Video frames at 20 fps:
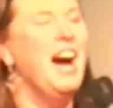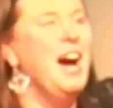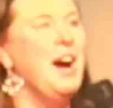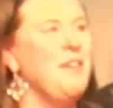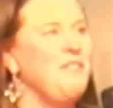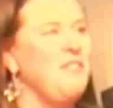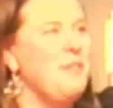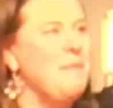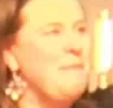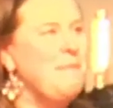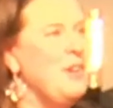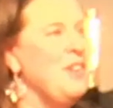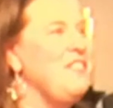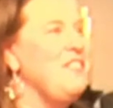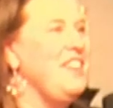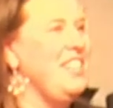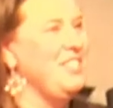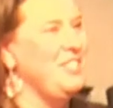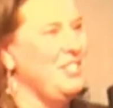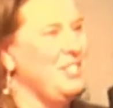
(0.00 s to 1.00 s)
from
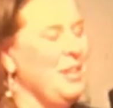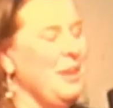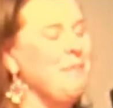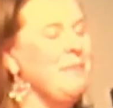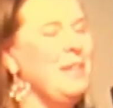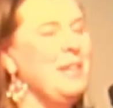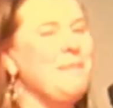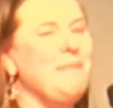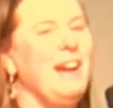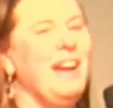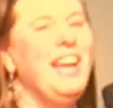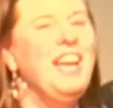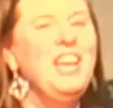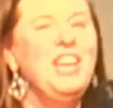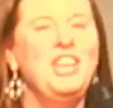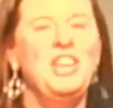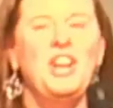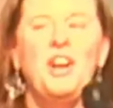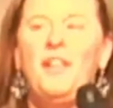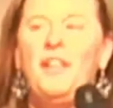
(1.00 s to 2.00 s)
movies or something. But,
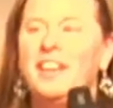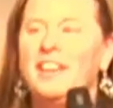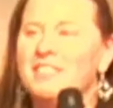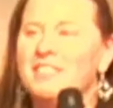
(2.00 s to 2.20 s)
you know, like if